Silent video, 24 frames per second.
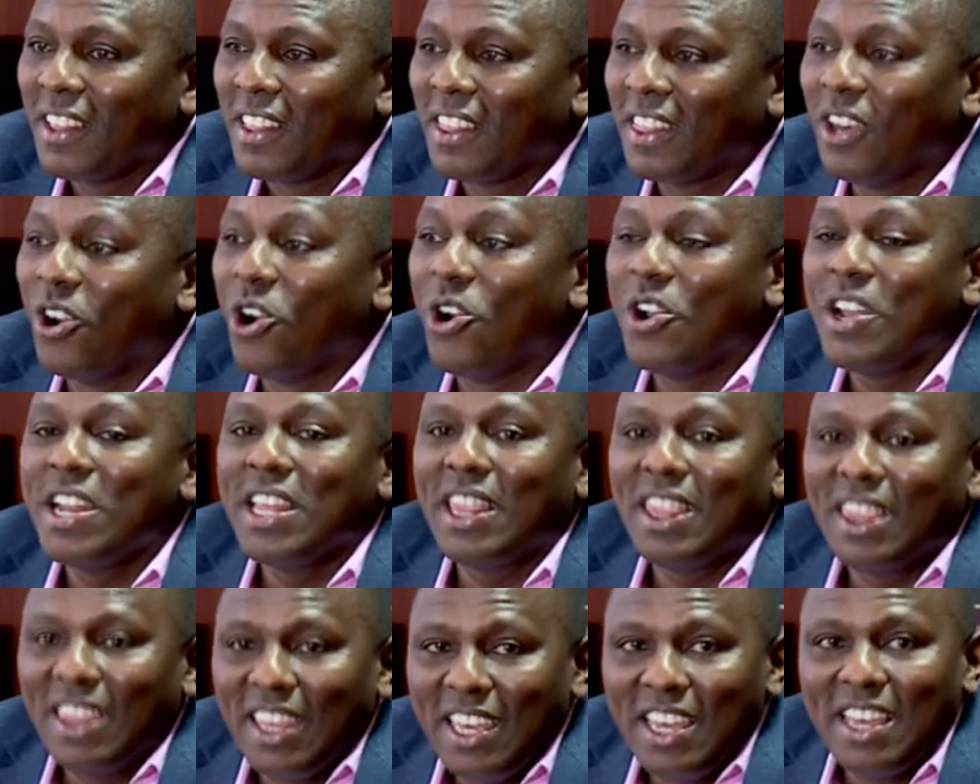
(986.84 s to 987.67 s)
The
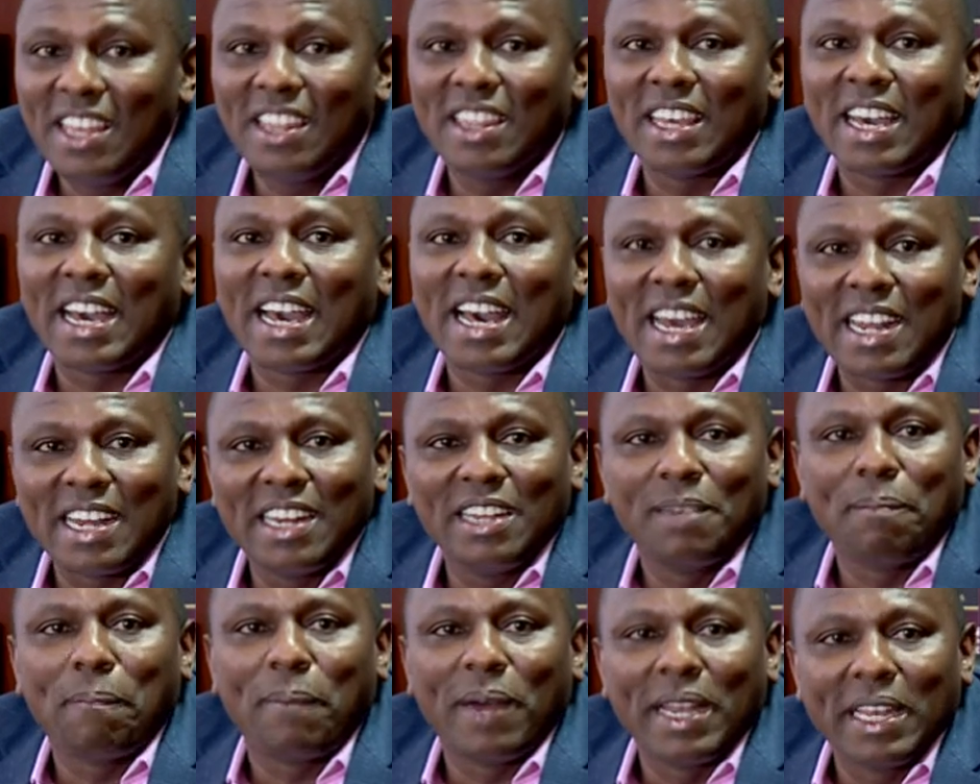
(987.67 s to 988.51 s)
only thing the
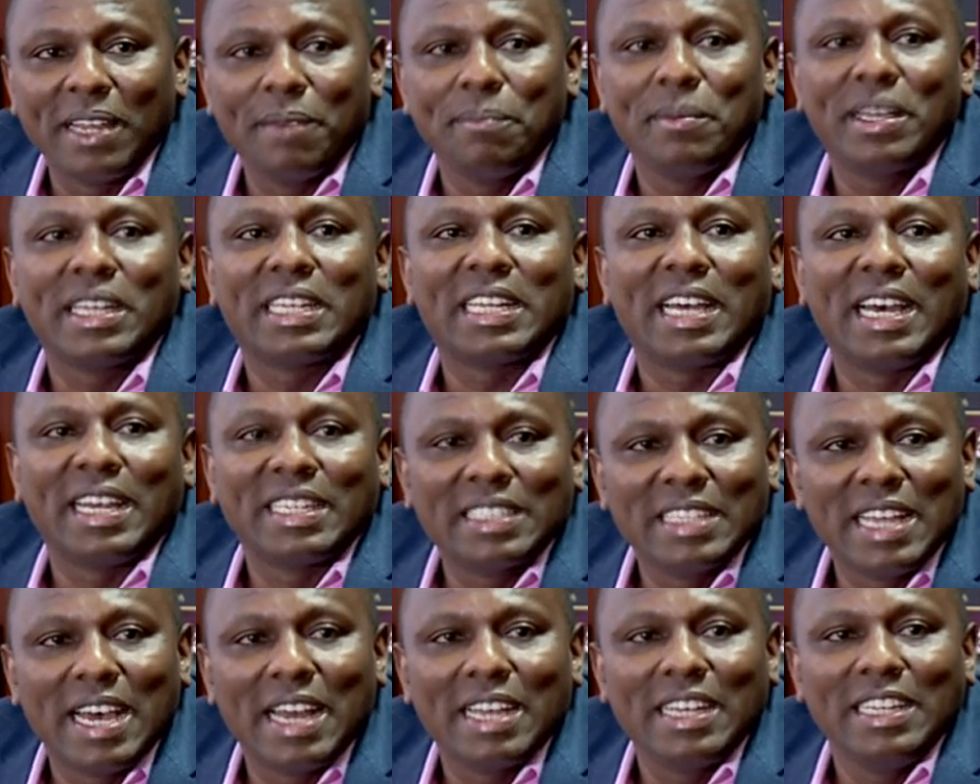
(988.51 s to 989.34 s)
current parliament
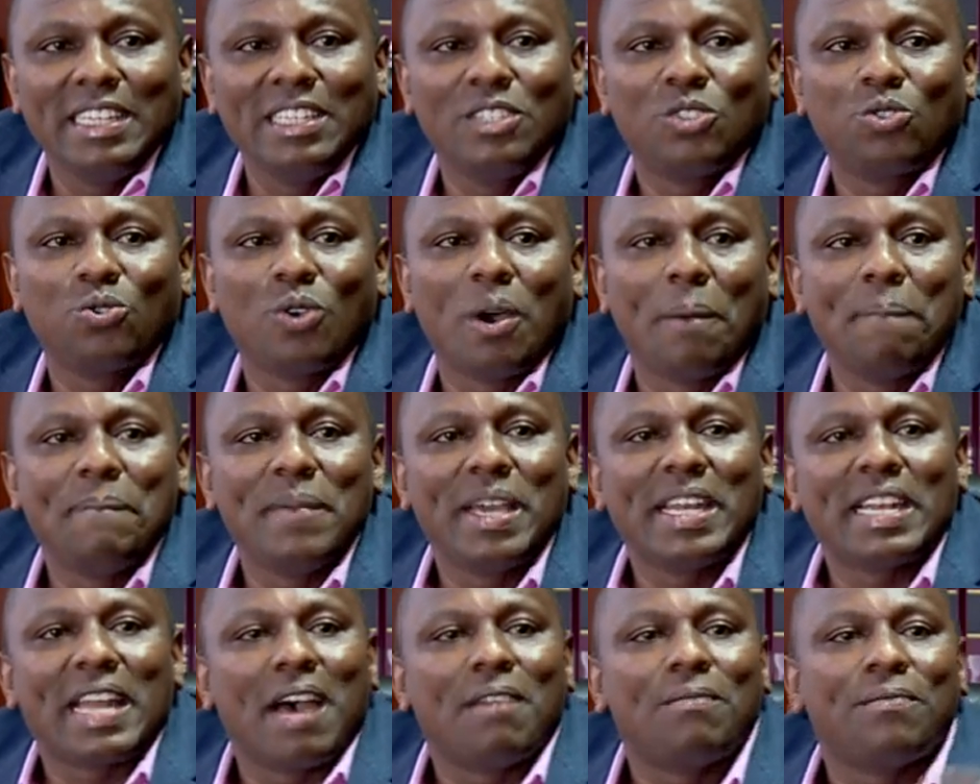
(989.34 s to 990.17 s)
has done is to
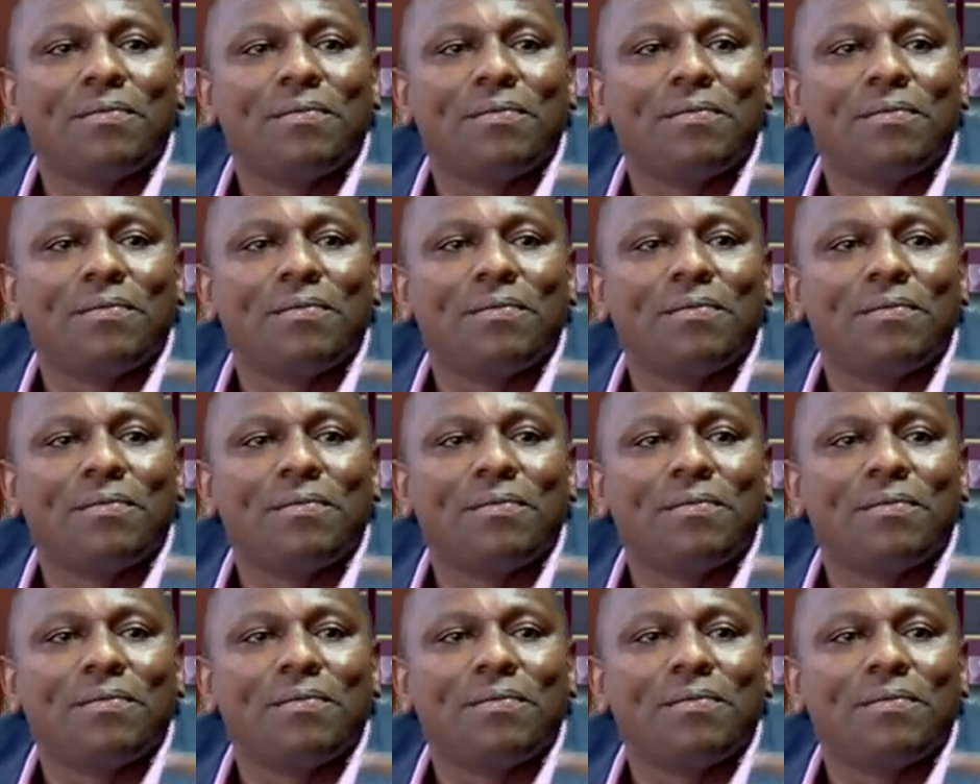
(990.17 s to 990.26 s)
amend a